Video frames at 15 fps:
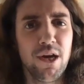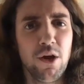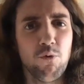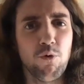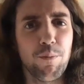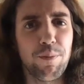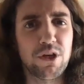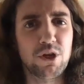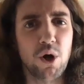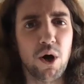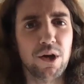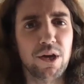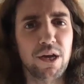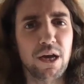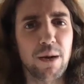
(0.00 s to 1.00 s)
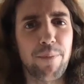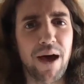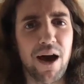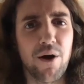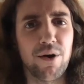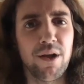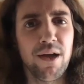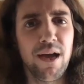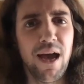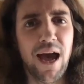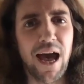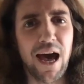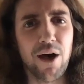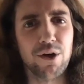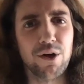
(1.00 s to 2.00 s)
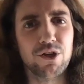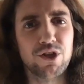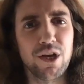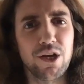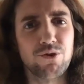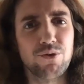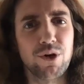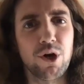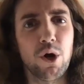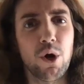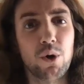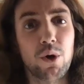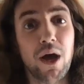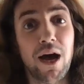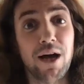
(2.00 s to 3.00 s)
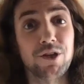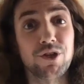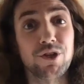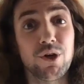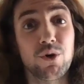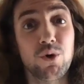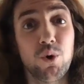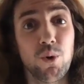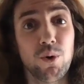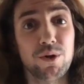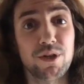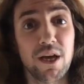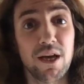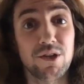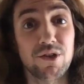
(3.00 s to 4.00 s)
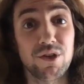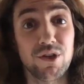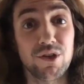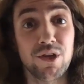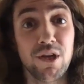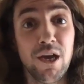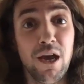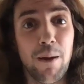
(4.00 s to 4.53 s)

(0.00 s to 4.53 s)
we'll be talking about Alexandria Ocasio-Cortez's